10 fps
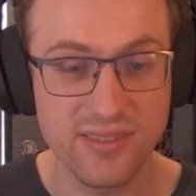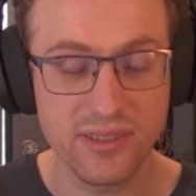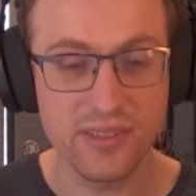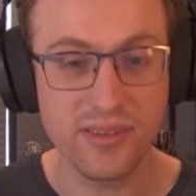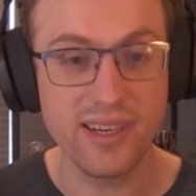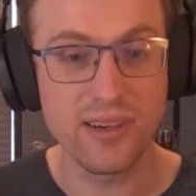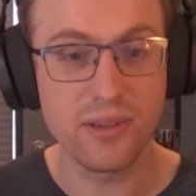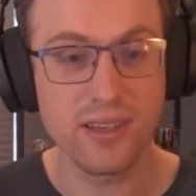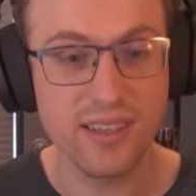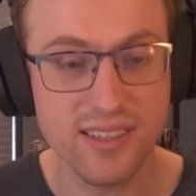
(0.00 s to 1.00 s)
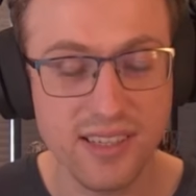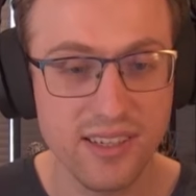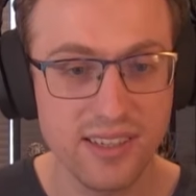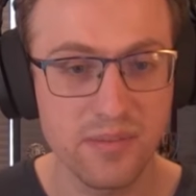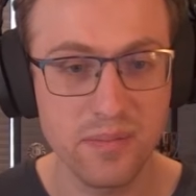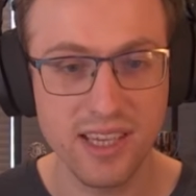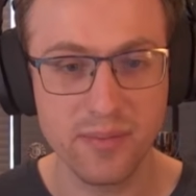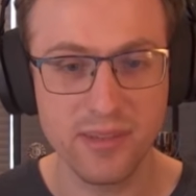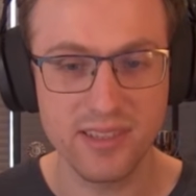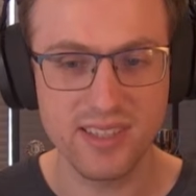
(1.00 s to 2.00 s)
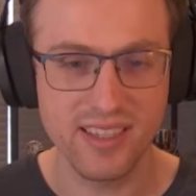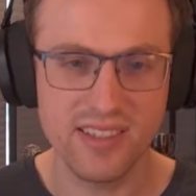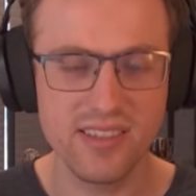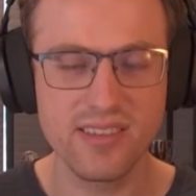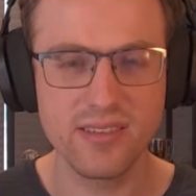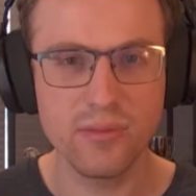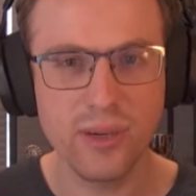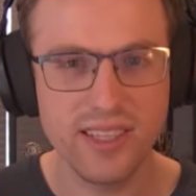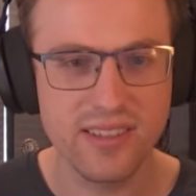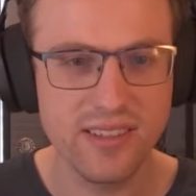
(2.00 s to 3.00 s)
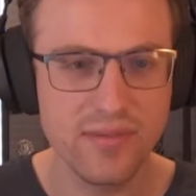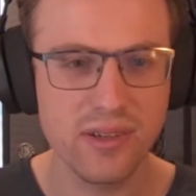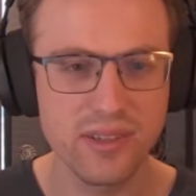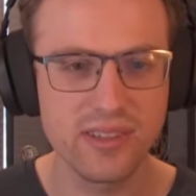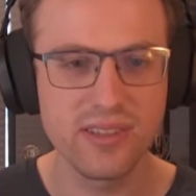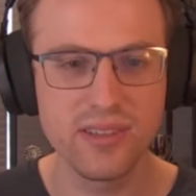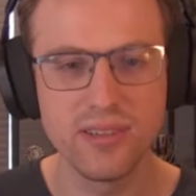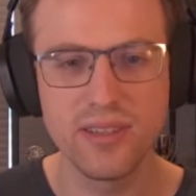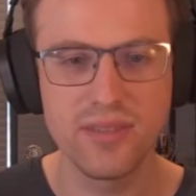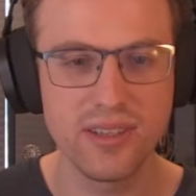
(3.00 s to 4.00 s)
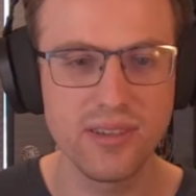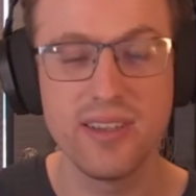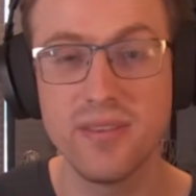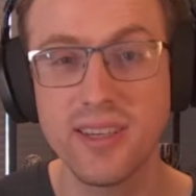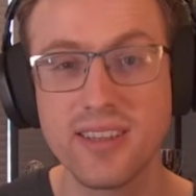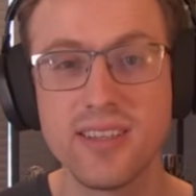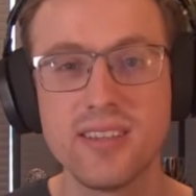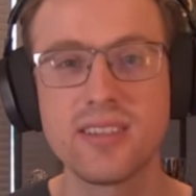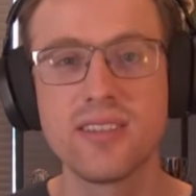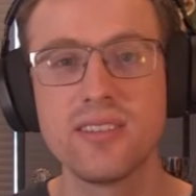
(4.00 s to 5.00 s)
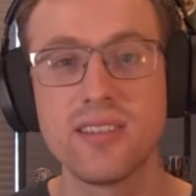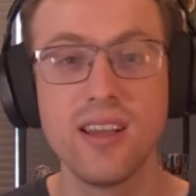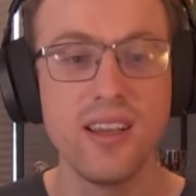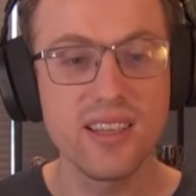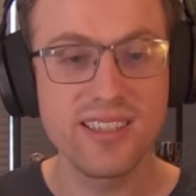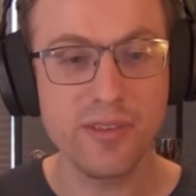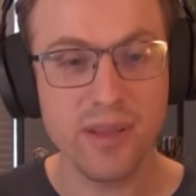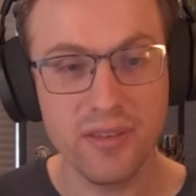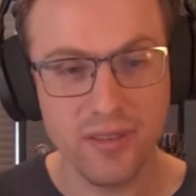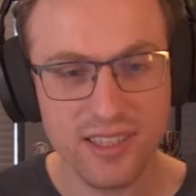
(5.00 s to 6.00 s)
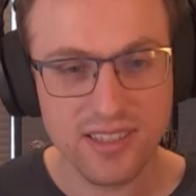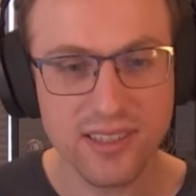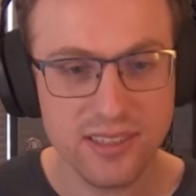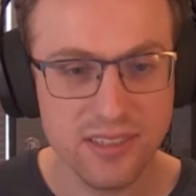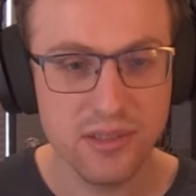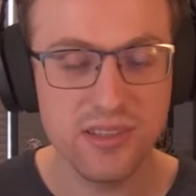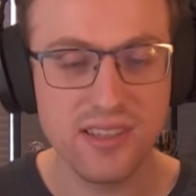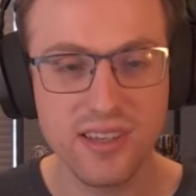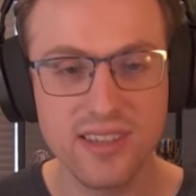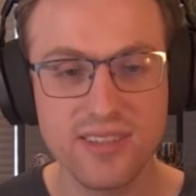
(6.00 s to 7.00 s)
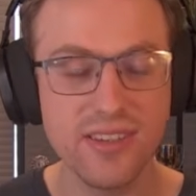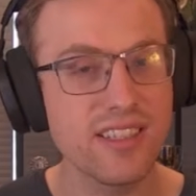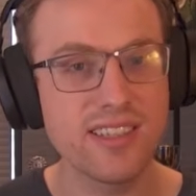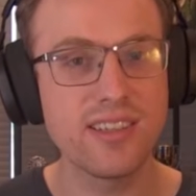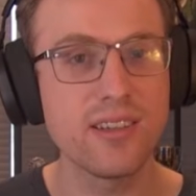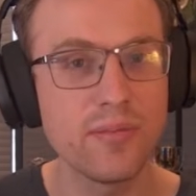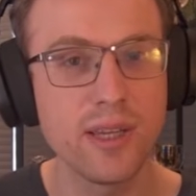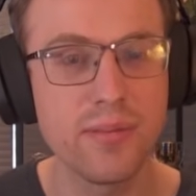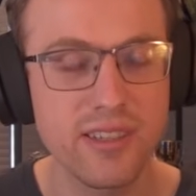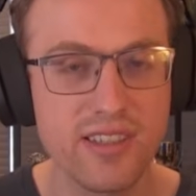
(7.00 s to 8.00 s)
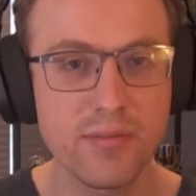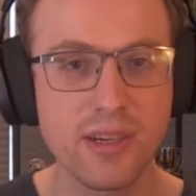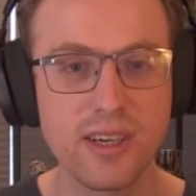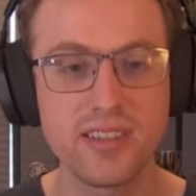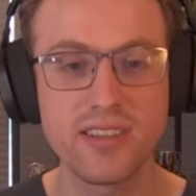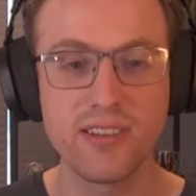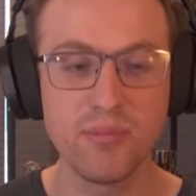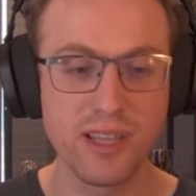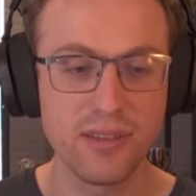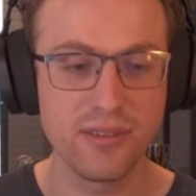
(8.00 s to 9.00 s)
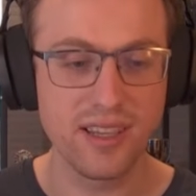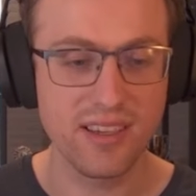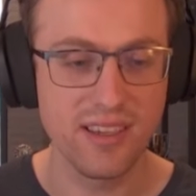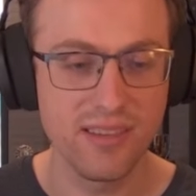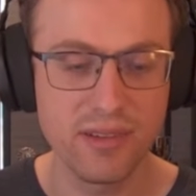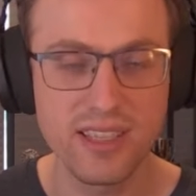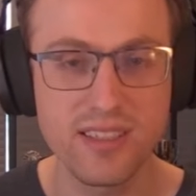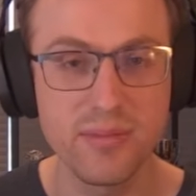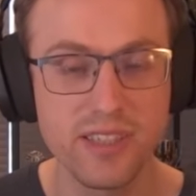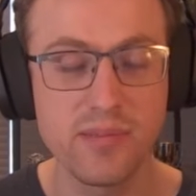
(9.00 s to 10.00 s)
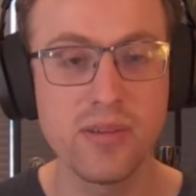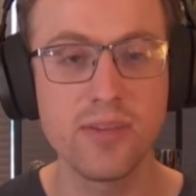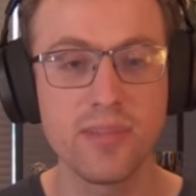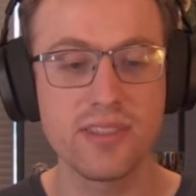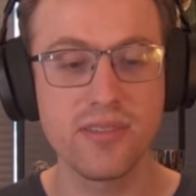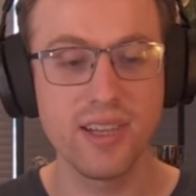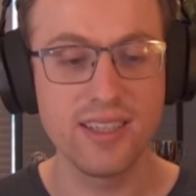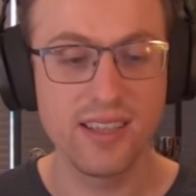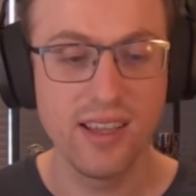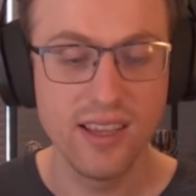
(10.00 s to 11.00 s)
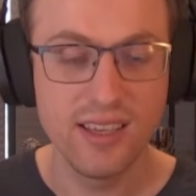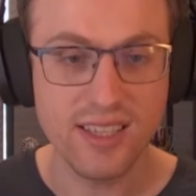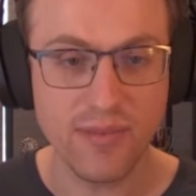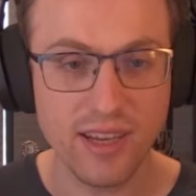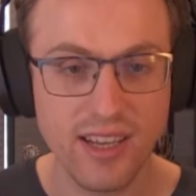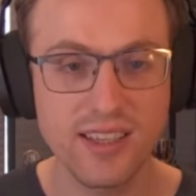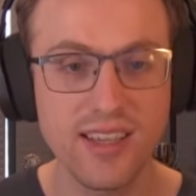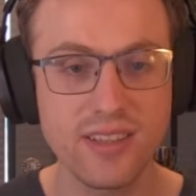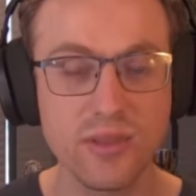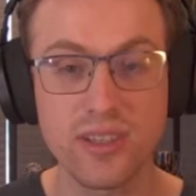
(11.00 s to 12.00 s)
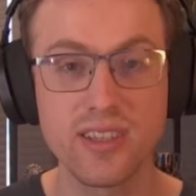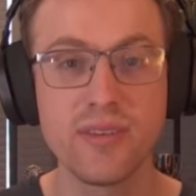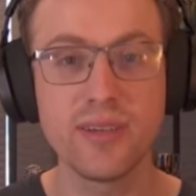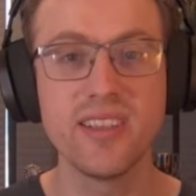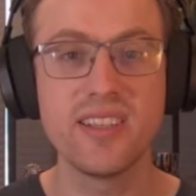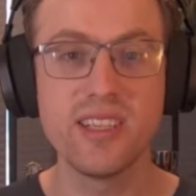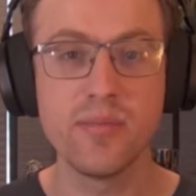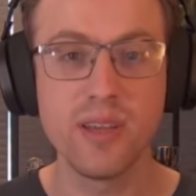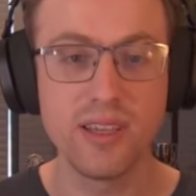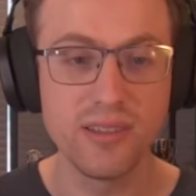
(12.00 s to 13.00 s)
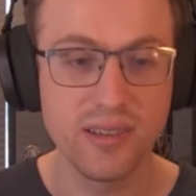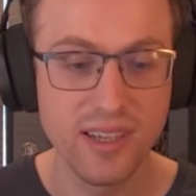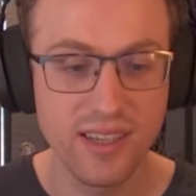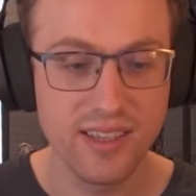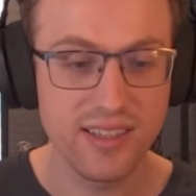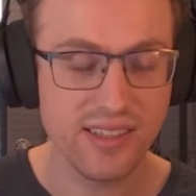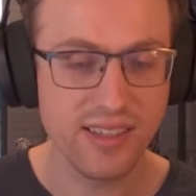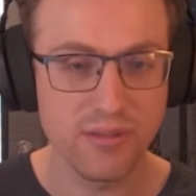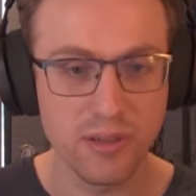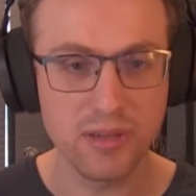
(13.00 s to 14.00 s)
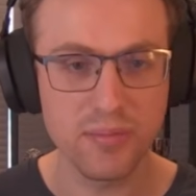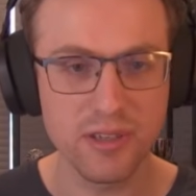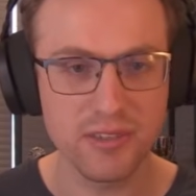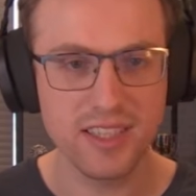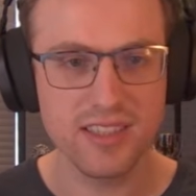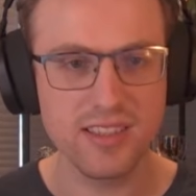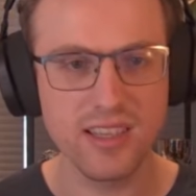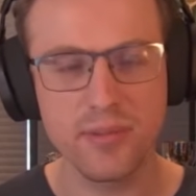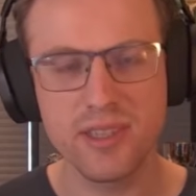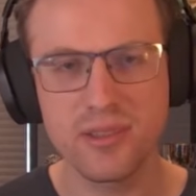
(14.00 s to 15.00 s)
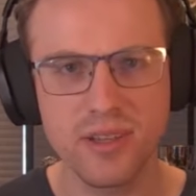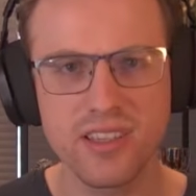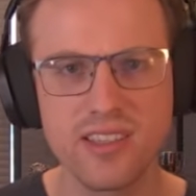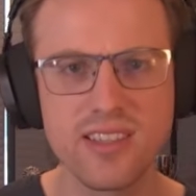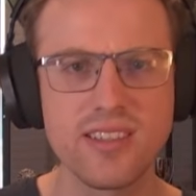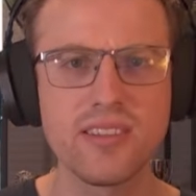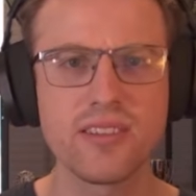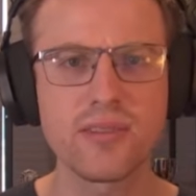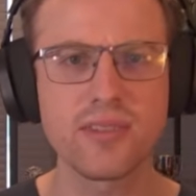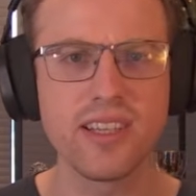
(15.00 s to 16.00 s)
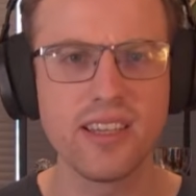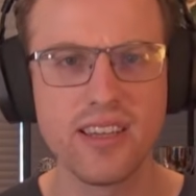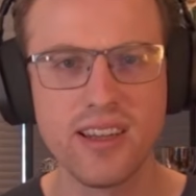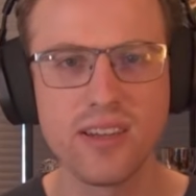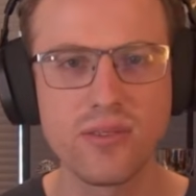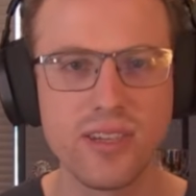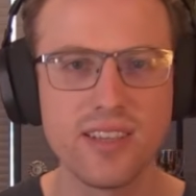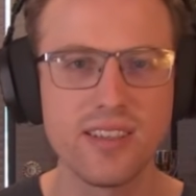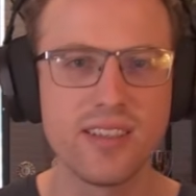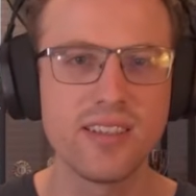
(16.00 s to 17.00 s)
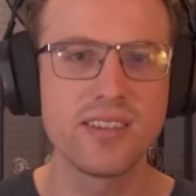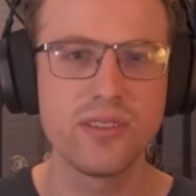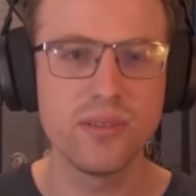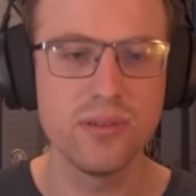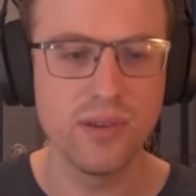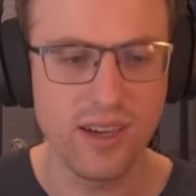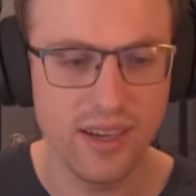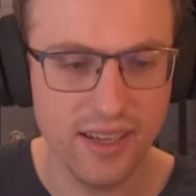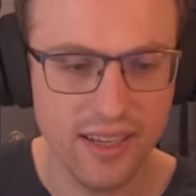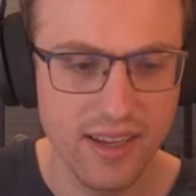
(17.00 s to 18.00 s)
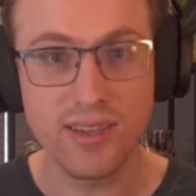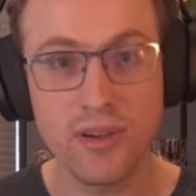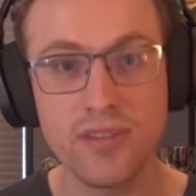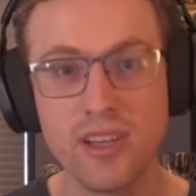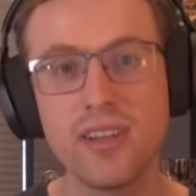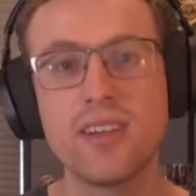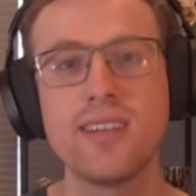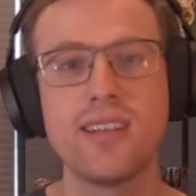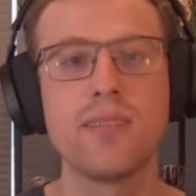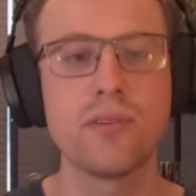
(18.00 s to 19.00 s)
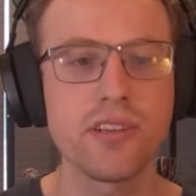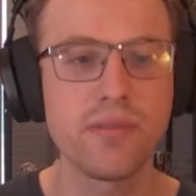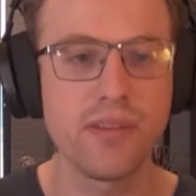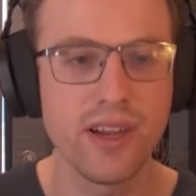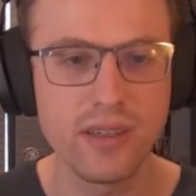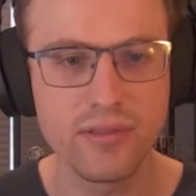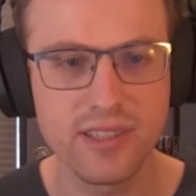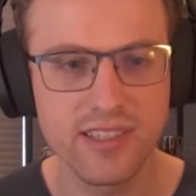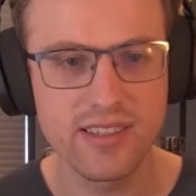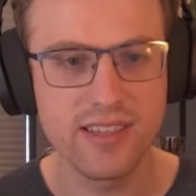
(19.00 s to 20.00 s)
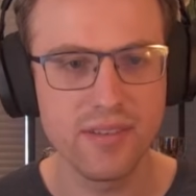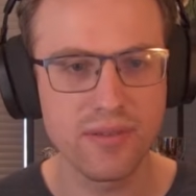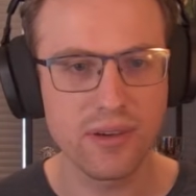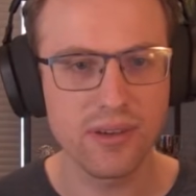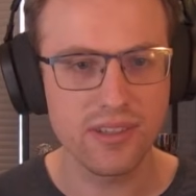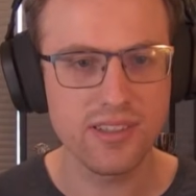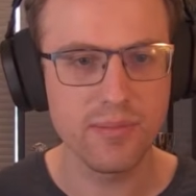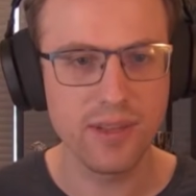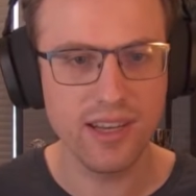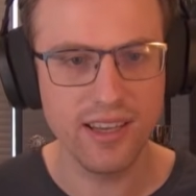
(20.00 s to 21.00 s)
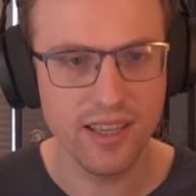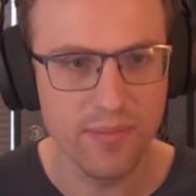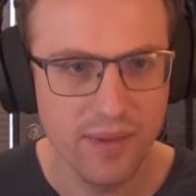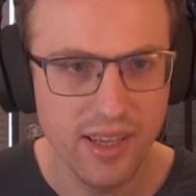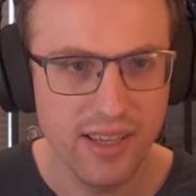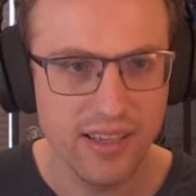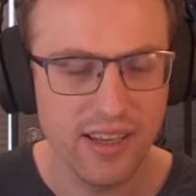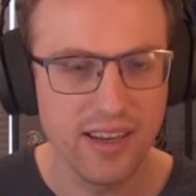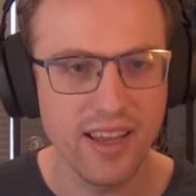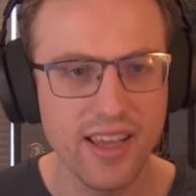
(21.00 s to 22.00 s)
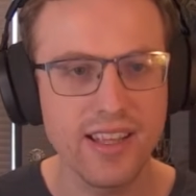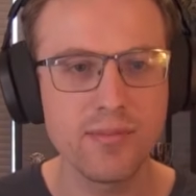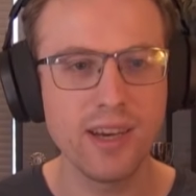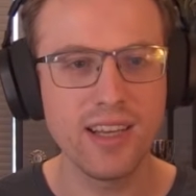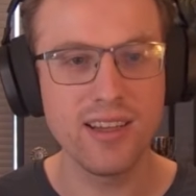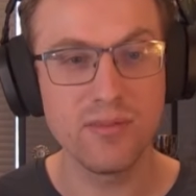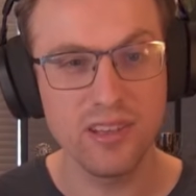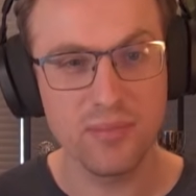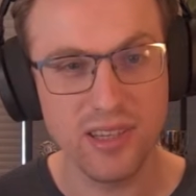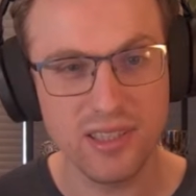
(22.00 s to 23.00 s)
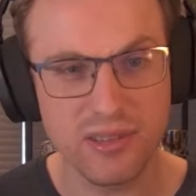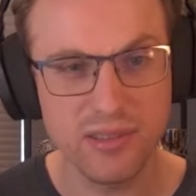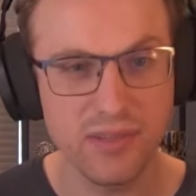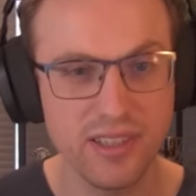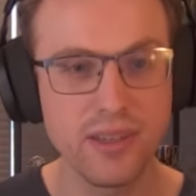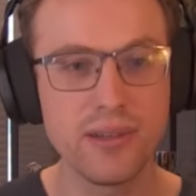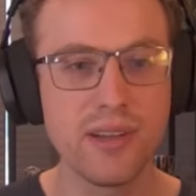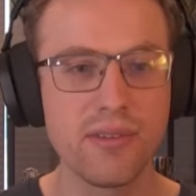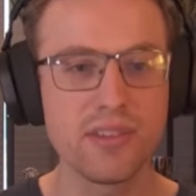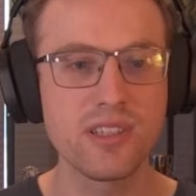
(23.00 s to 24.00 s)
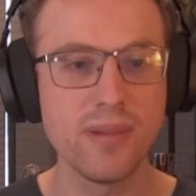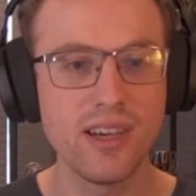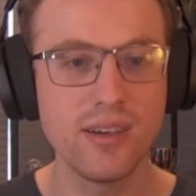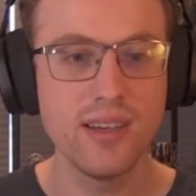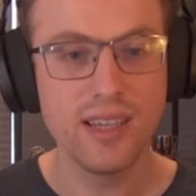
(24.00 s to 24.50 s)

what's really holding this card back, because yeah, it's just way too difficult to do, even though the effect is good. So I'll be giving this card 2 stars. I think still, maybe there's some cards you can play with, like we get some cheap weapons, right? Something like that, or a very cheap heal. This can work, but I think it's a little bit too inconsistent to really rate this too high. And we have another card that works with your health, which is the Forgotten Millennium. An 8 mana, 1 blood rune, 1 unholy rune spell.